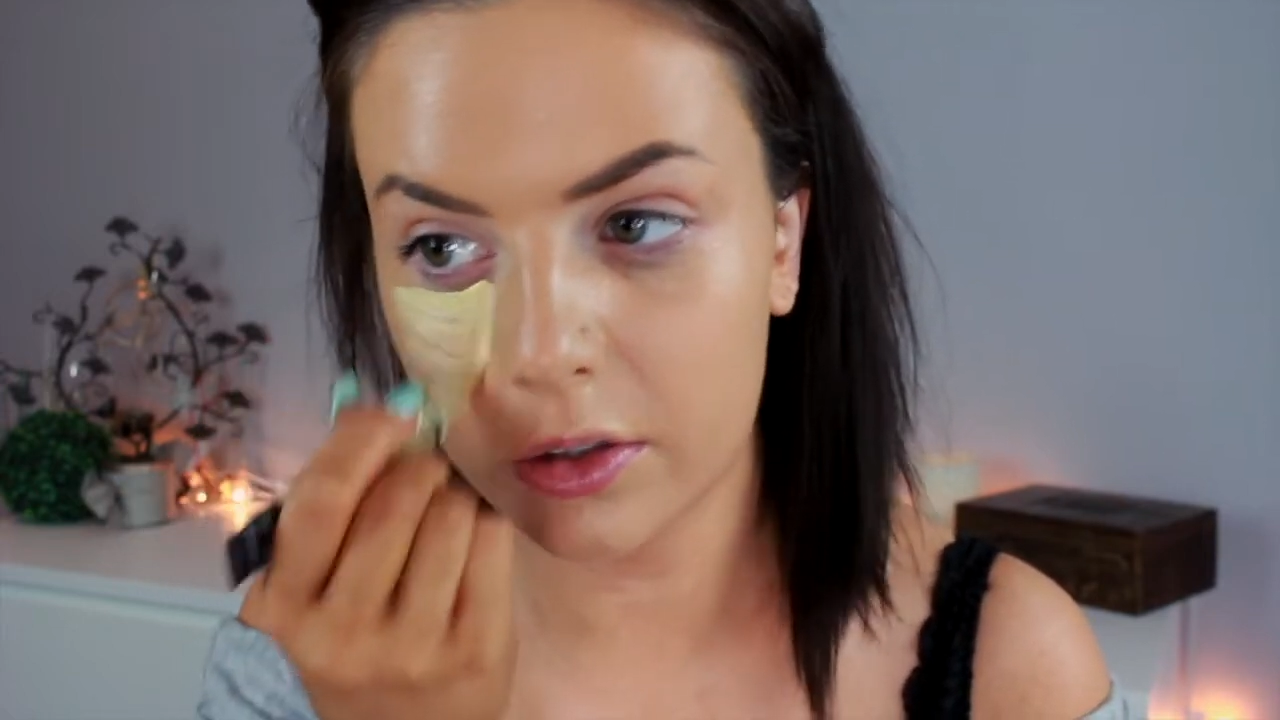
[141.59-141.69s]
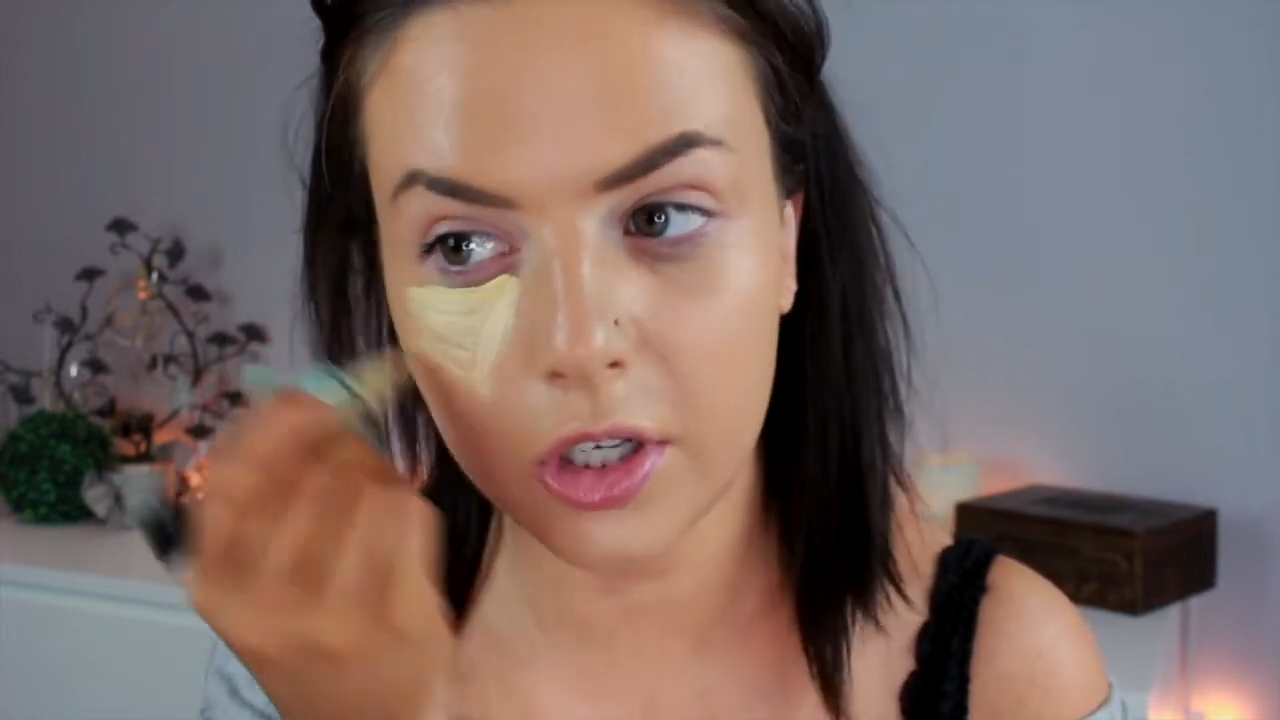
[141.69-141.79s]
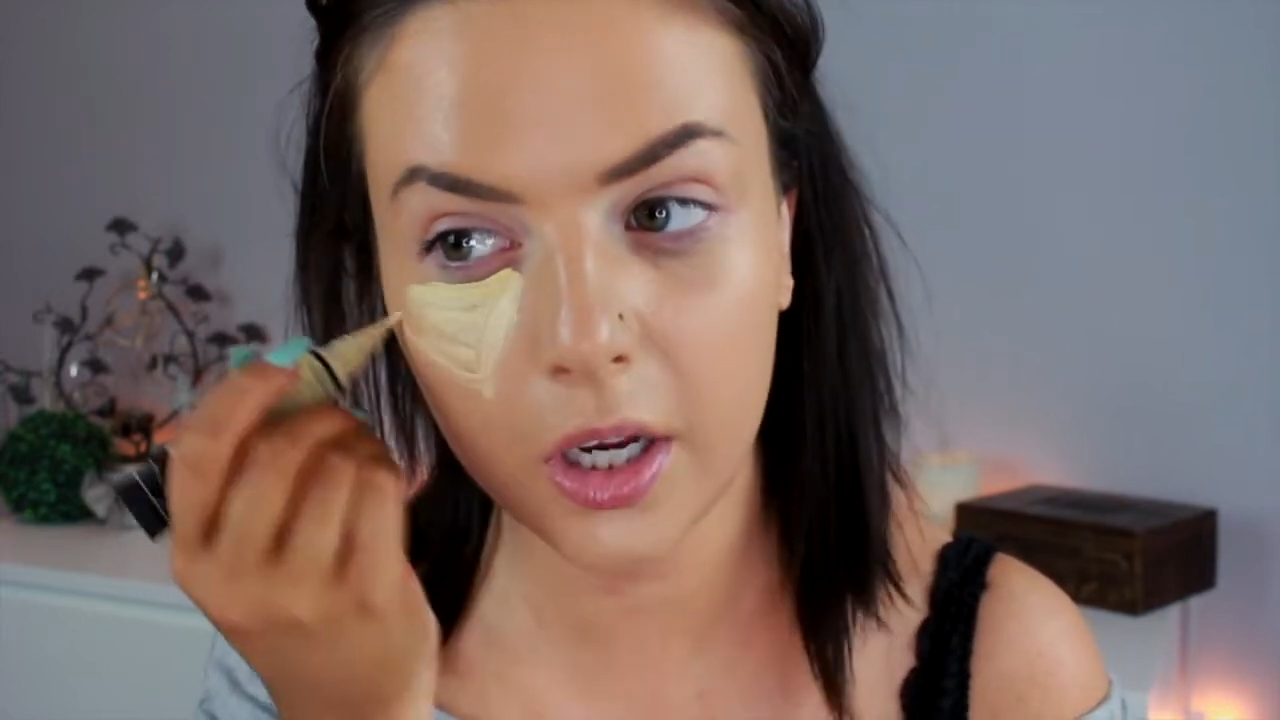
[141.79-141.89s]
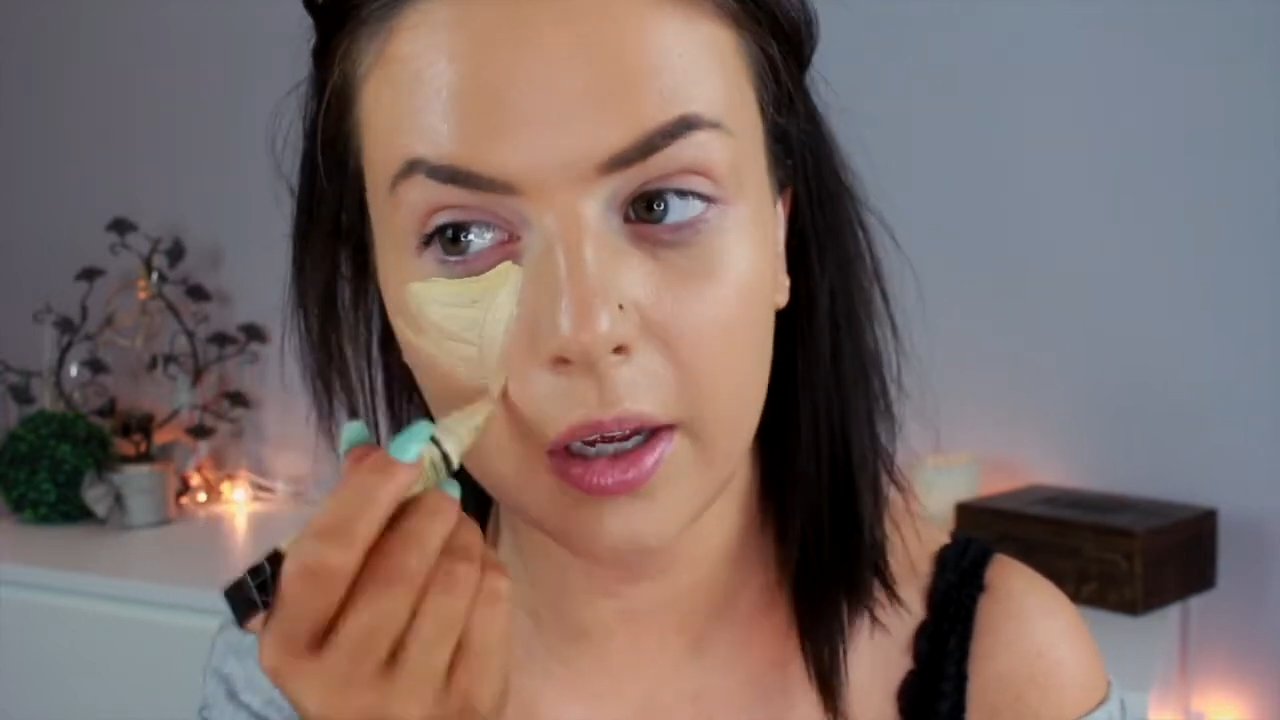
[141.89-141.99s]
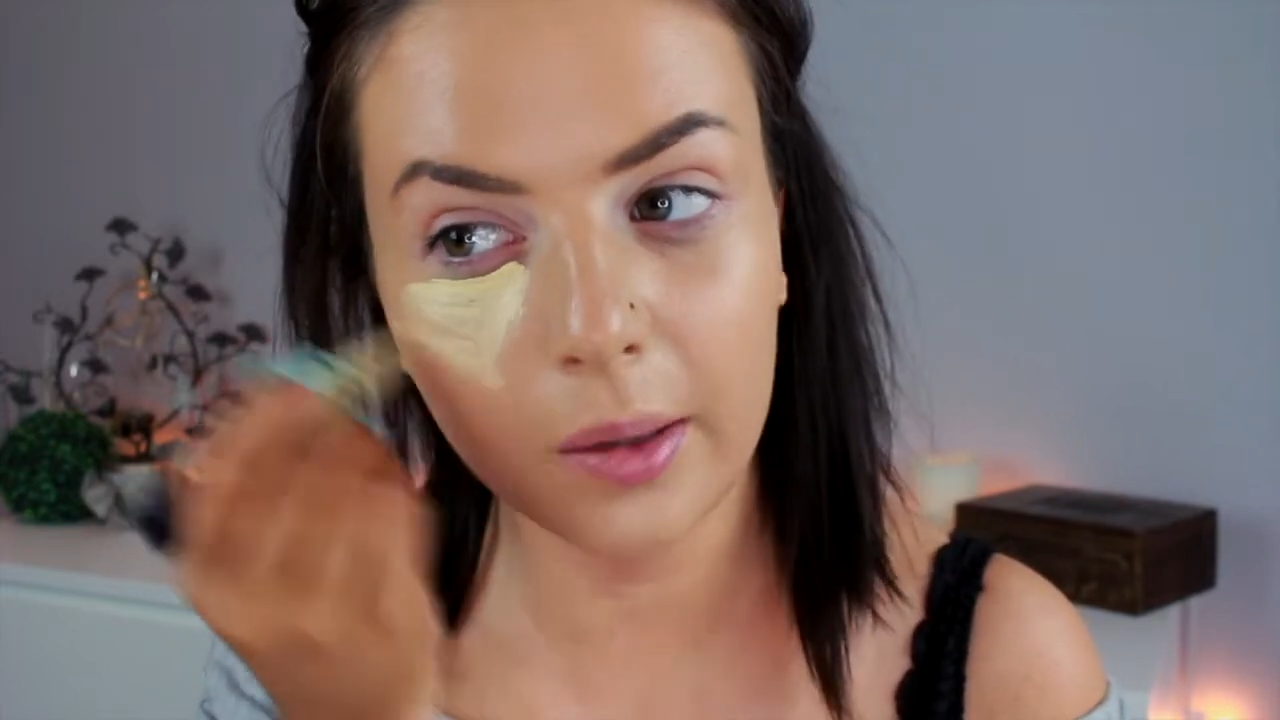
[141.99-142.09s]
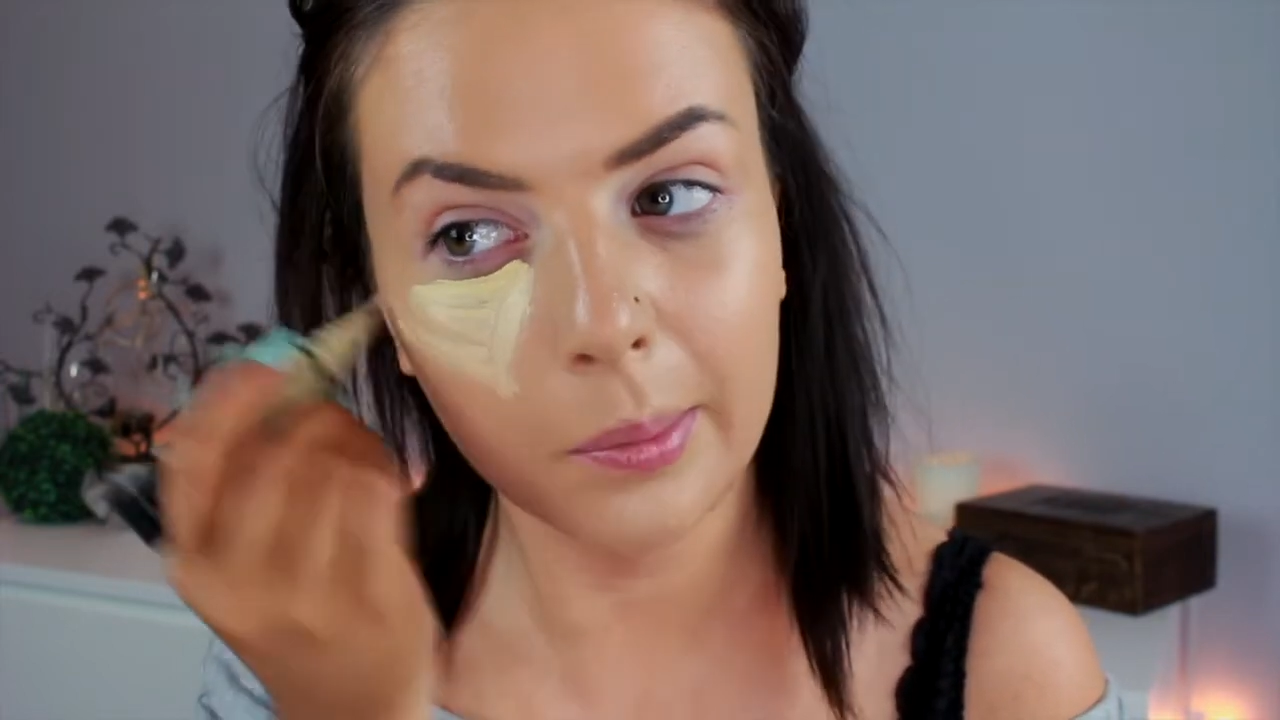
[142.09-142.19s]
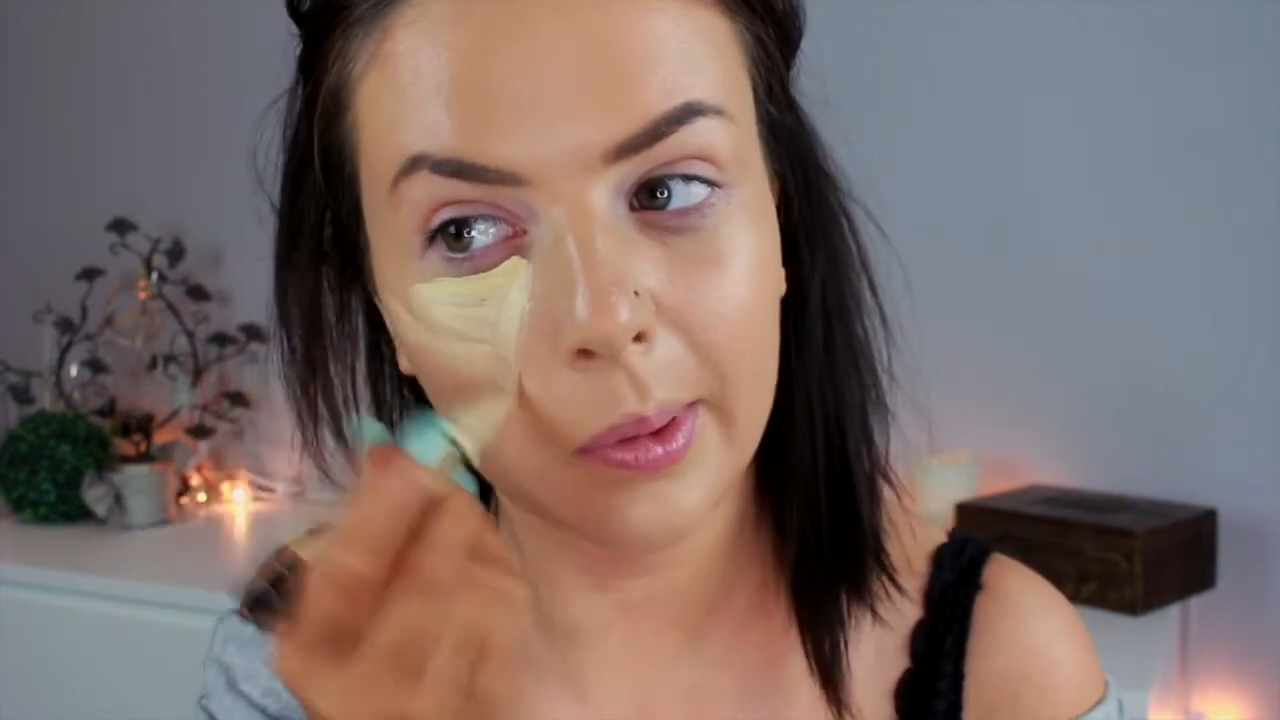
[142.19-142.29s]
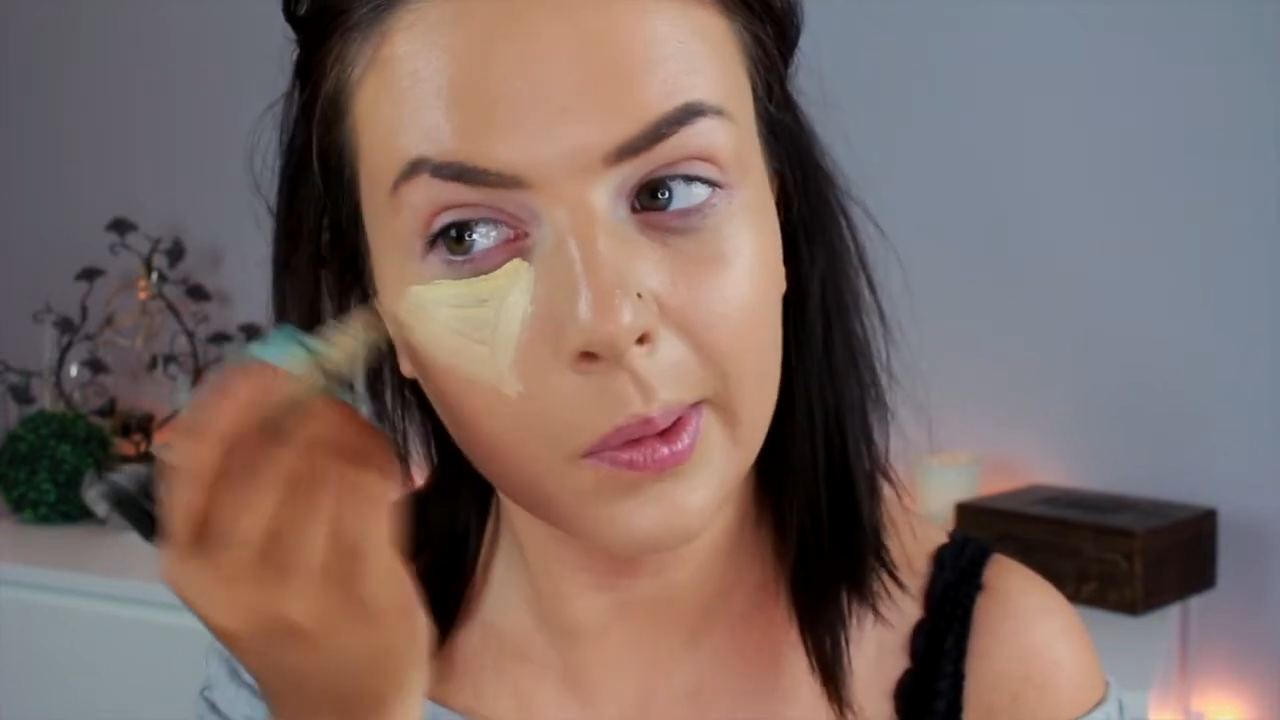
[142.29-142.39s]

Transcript: shape.